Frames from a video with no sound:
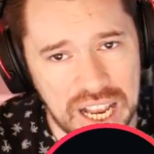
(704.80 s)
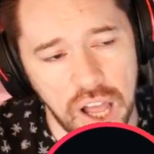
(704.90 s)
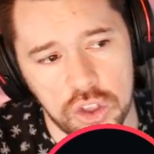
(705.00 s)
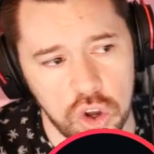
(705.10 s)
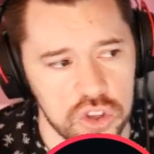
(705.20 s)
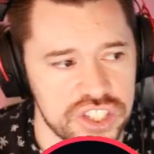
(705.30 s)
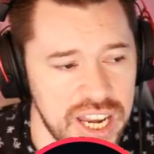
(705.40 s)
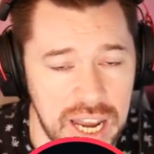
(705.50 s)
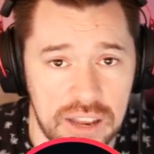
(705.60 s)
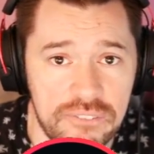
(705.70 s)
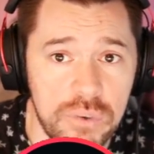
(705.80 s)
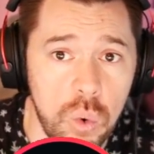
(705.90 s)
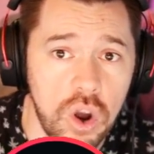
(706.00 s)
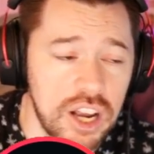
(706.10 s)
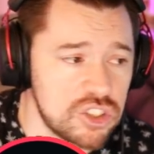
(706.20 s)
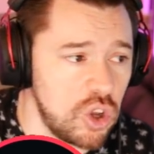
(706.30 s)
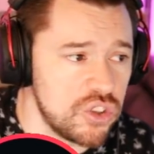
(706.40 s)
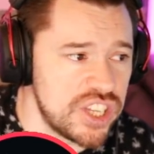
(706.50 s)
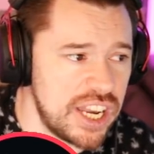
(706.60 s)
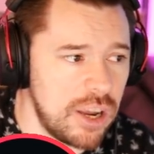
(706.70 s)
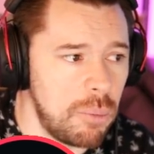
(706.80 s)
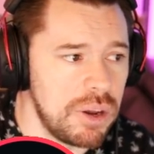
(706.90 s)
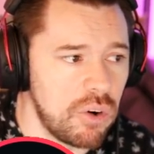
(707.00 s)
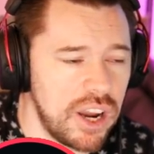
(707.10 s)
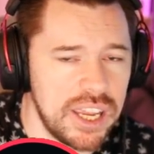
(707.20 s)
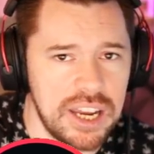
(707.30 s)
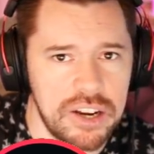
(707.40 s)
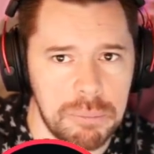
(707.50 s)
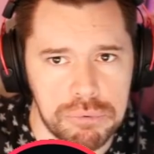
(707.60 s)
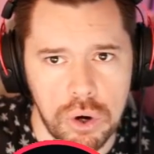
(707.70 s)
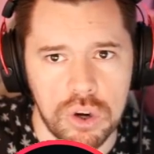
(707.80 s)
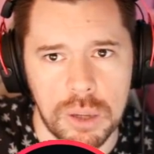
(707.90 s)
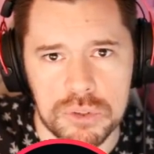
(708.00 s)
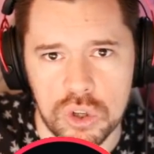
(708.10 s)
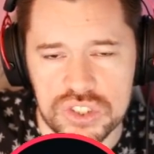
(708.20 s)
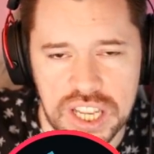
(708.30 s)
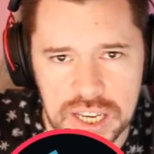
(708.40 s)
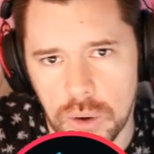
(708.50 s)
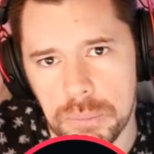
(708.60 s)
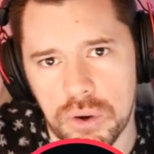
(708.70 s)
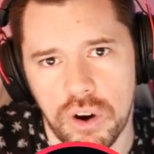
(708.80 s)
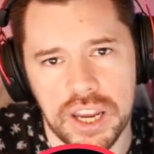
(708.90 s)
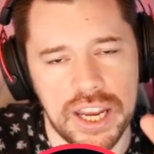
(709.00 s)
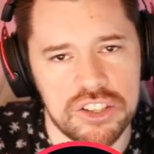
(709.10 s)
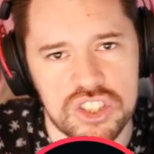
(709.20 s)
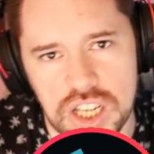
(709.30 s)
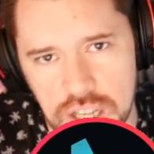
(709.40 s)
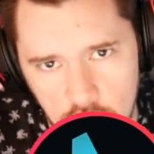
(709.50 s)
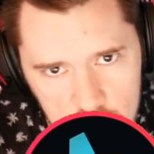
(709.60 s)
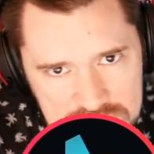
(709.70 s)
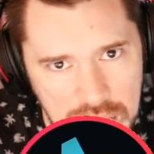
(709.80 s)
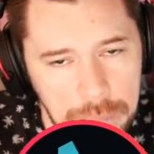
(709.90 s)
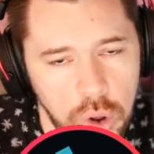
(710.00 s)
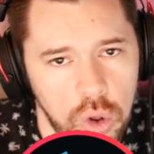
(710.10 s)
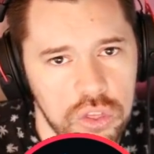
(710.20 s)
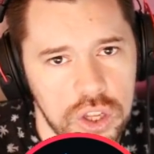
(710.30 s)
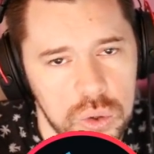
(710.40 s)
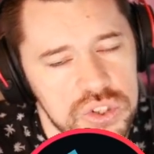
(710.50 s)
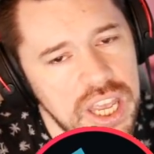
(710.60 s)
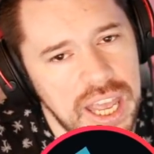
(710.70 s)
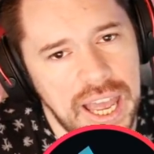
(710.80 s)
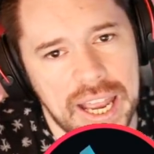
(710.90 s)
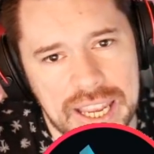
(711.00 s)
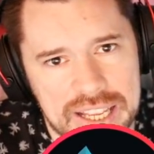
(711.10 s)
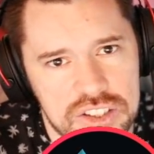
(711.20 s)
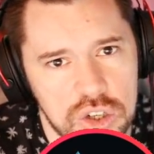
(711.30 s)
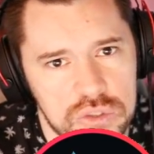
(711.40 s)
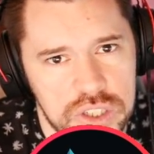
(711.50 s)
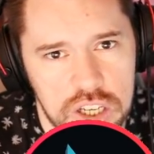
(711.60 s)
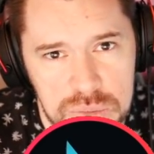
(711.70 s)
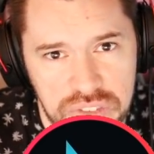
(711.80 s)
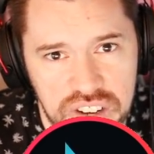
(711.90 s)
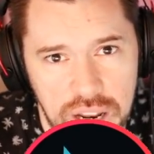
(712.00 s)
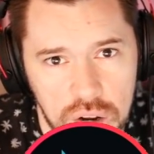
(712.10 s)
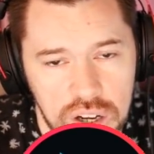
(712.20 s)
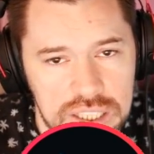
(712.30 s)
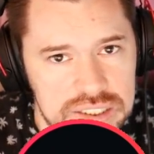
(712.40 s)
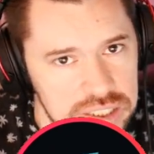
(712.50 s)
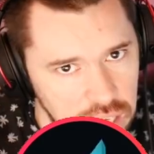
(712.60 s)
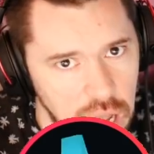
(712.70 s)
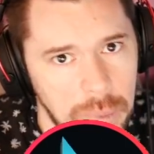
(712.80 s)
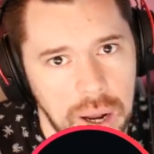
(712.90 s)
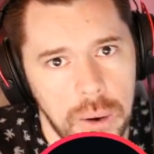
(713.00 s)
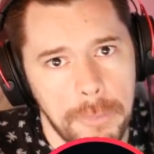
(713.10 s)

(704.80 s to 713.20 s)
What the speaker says: other content, any Fall Guys content, it will be right here. Any Pro Clubs content, it will be right here. Just click or tap on those and get into those videos. But for now, guys, I'm out.